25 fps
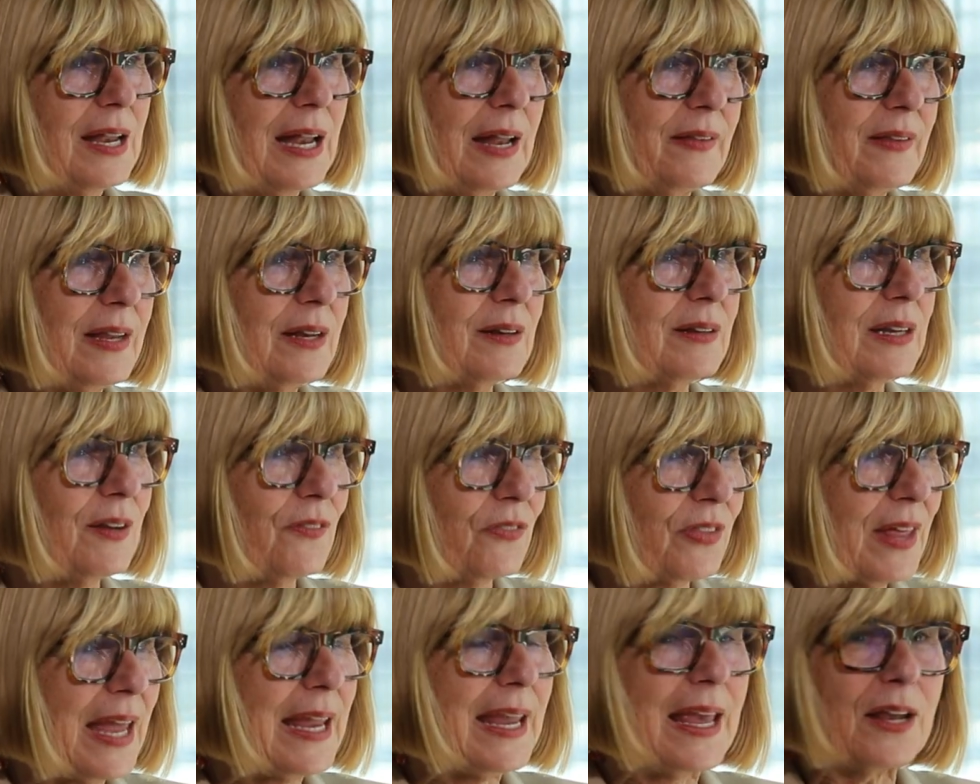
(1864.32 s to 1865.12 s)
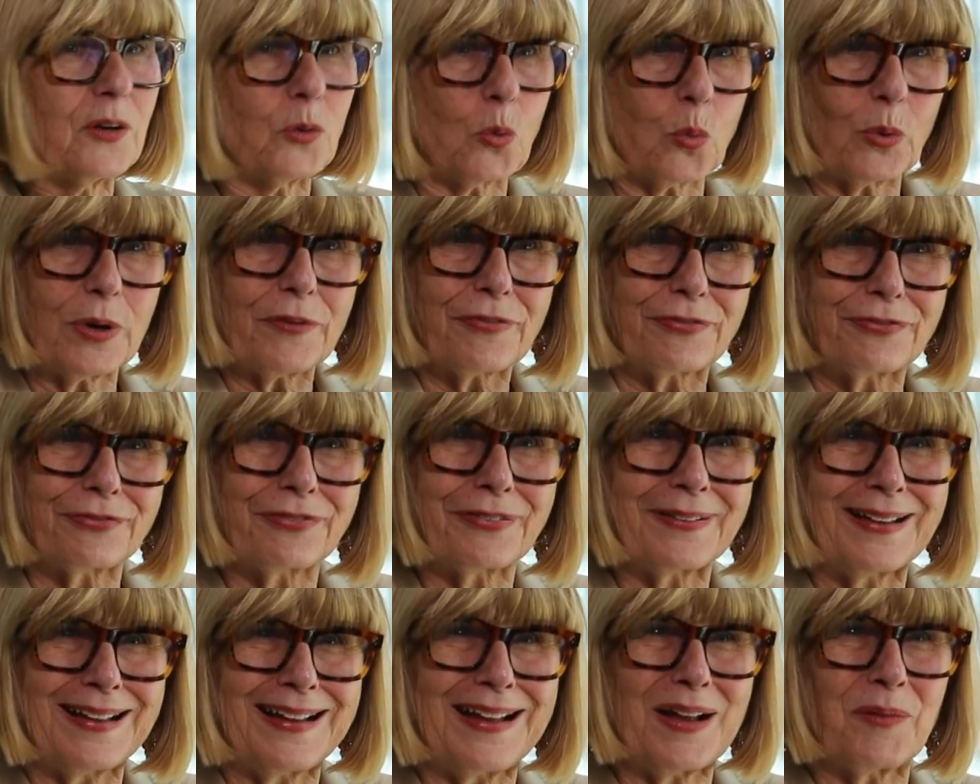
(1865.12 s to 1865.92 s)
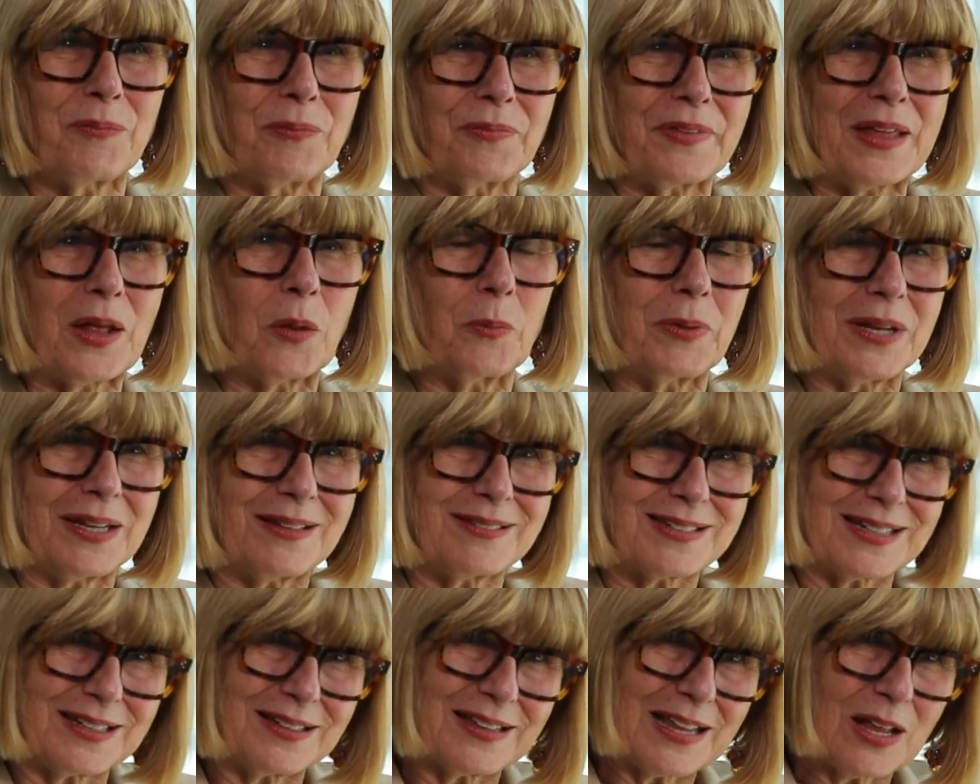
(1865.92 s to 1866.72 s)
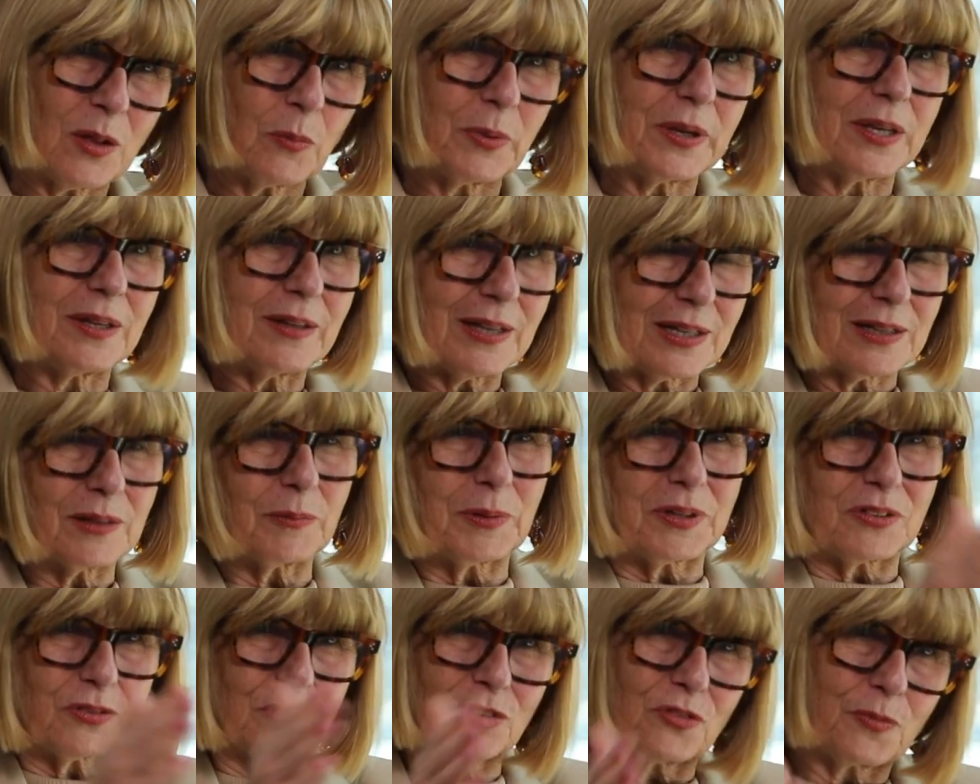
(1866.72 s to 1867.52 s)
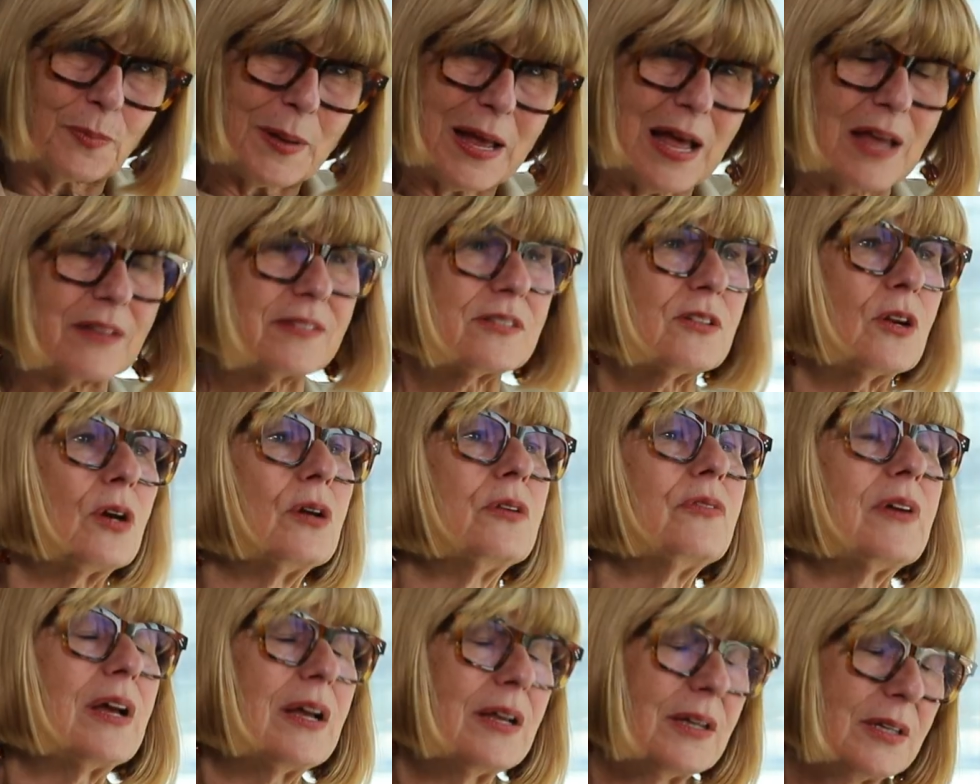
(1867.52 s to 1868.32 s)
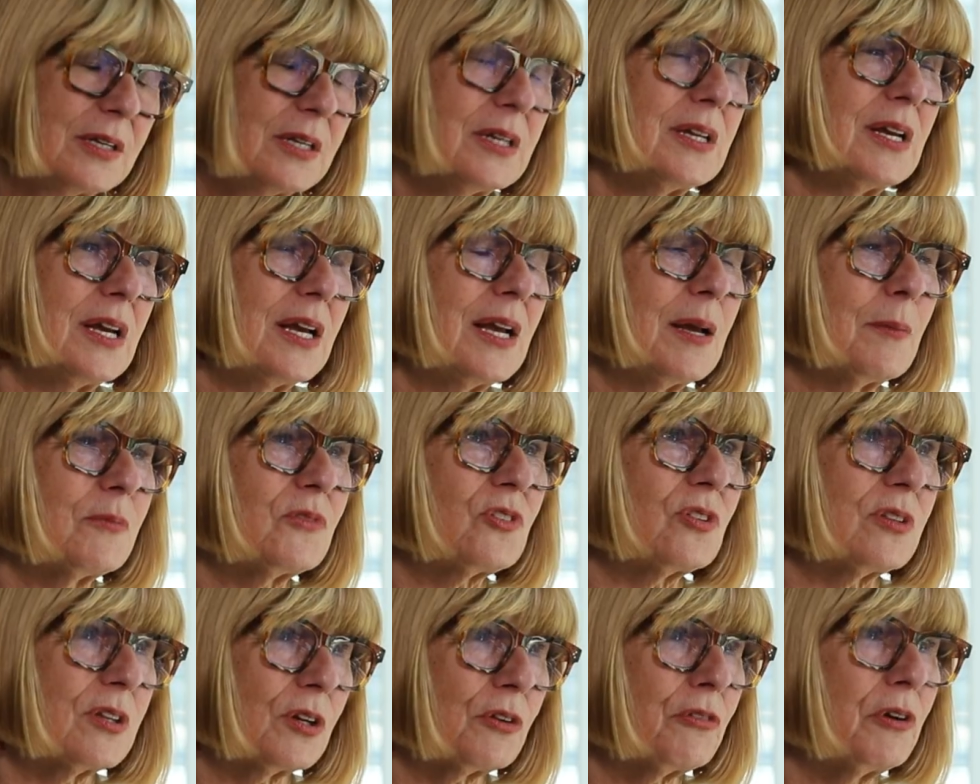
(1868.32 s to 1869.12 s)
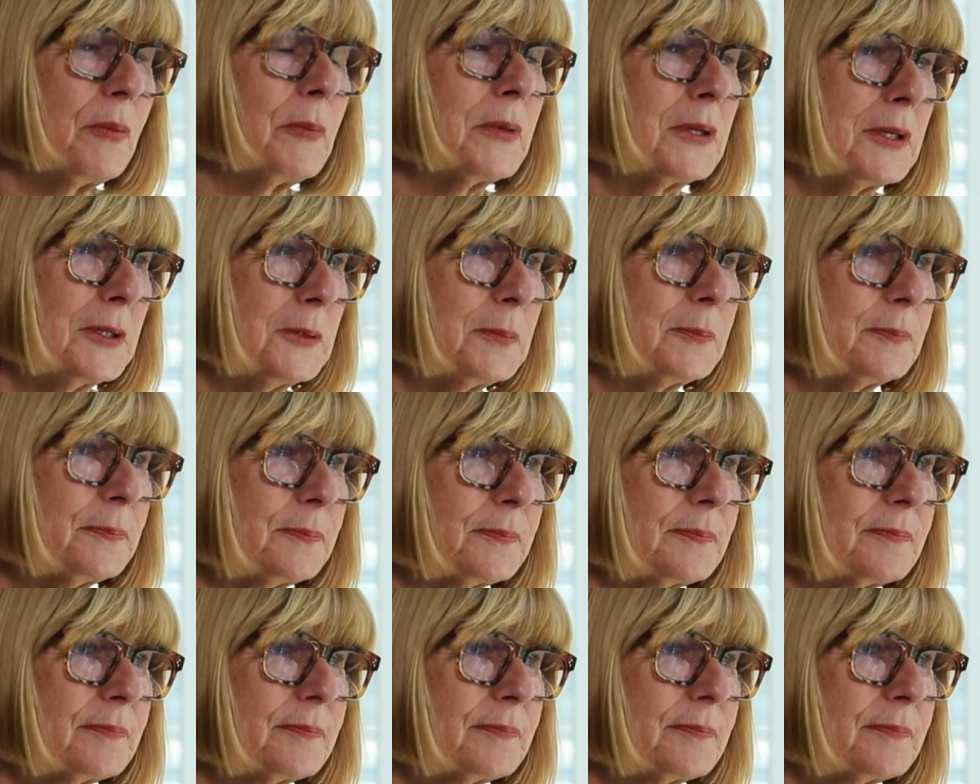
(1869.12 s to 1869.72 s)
and then if they get a whiff, it'll be sort of passed over to the criminal.